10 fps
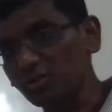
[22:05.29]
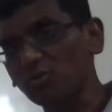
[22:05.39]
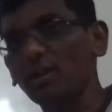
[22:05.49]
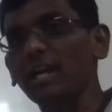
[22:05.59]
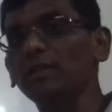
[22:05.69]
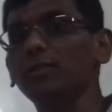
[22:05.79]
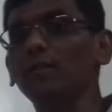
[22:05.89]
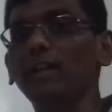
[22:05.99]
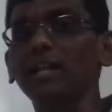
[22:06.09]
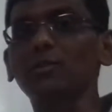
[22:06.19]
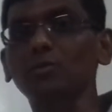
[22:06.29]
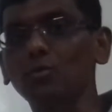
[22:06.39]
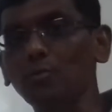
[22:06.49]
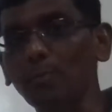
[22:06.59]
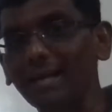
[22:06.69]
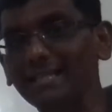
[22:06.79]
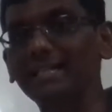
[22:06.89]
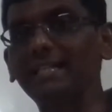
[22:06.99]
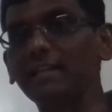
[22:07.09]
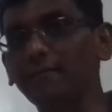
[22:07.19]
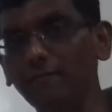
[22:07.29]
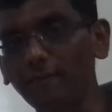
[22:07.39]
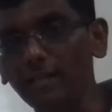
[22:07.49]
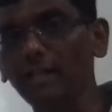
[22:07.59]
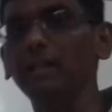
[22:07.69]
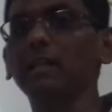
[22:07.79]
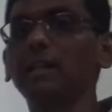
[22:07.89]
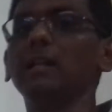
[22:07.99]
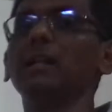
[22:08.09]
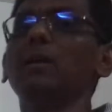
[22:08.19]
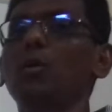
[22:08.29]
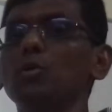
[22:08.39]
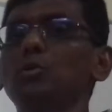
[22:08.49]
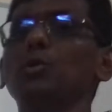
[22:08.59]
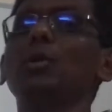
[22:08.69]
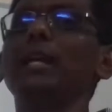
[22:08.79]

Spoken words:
strength of electromagnetic field also